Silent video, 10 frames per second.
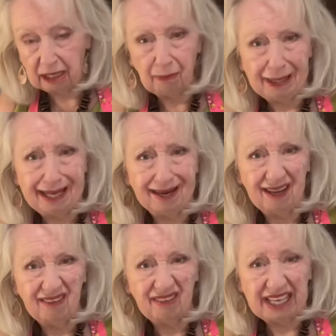bit
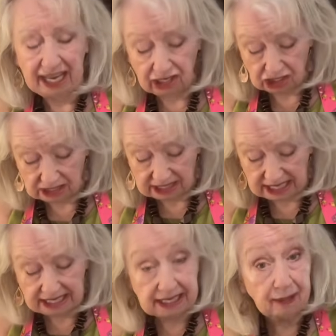of the Cajun
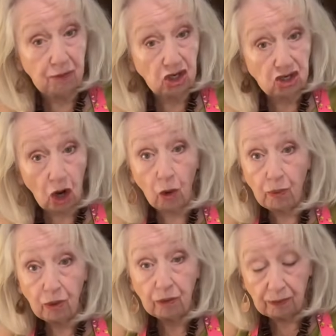seasoning, but don't
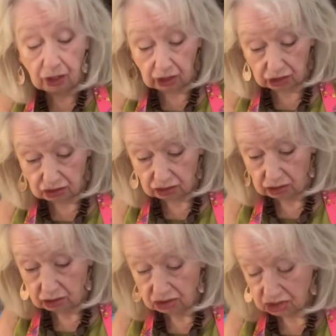put much,
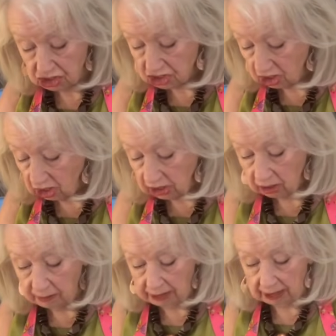just a little
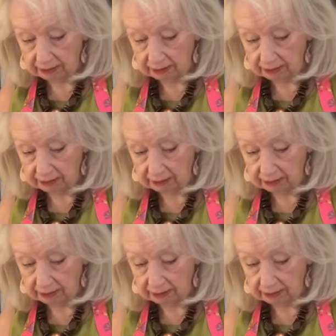bit.